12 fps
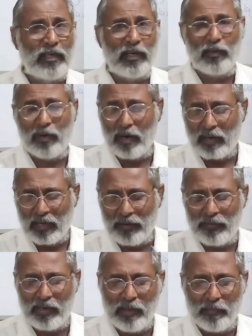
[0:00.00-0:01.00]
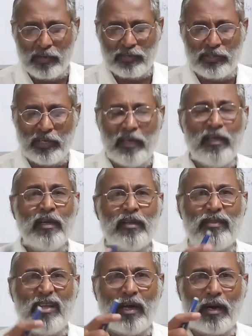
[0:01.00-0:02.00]
They do not have any mercy.
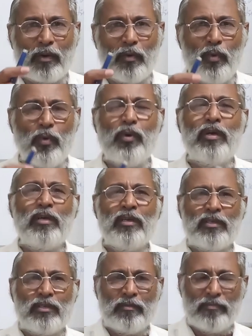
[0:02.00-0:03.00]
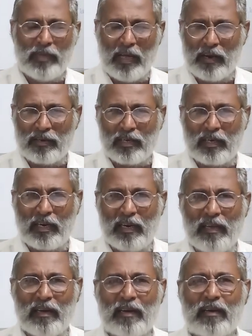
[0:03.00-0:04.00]
They are rude. They are
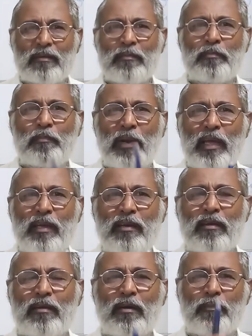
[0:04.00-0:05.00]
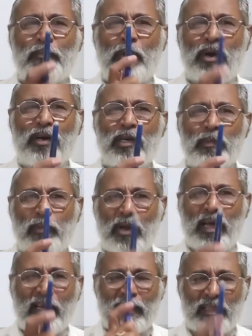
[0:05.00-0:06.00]
clear, plain, point
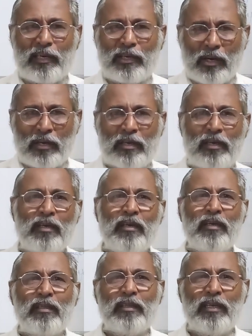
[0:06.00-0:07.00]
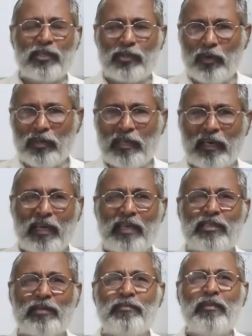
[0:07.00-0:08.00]
blank they talk. There is no
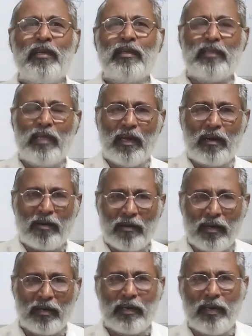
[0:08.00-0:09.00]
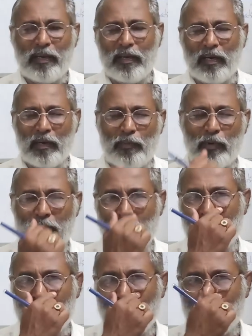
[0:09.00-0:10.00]
sarcasm. They are not critical about
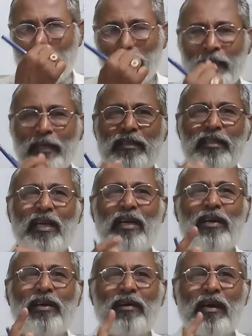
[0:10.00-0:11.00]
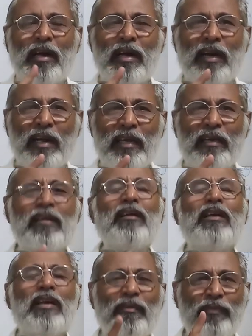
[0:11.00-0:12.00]
their talk. They are like,
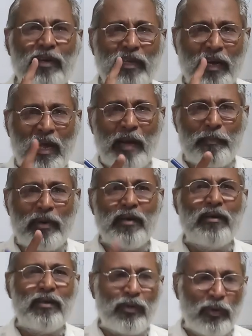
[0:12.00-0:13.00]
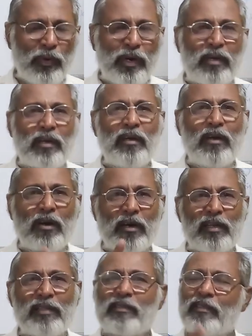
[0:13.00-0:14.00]
if it can happen, do it.
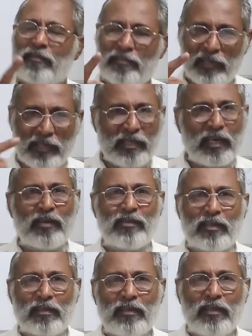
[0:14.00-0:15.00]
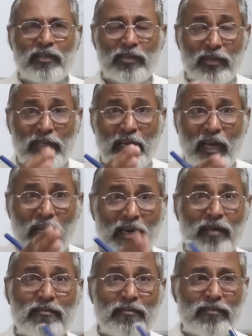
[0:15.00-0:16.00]
Or else, please get out. So, they
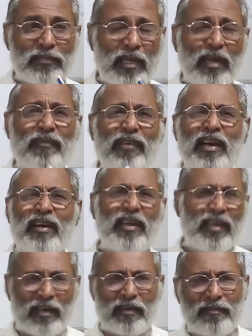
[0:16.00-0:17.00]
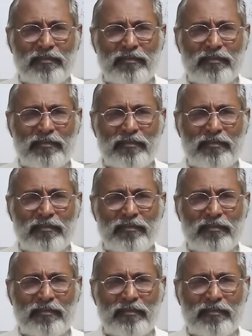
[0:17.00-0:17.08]
are very clear.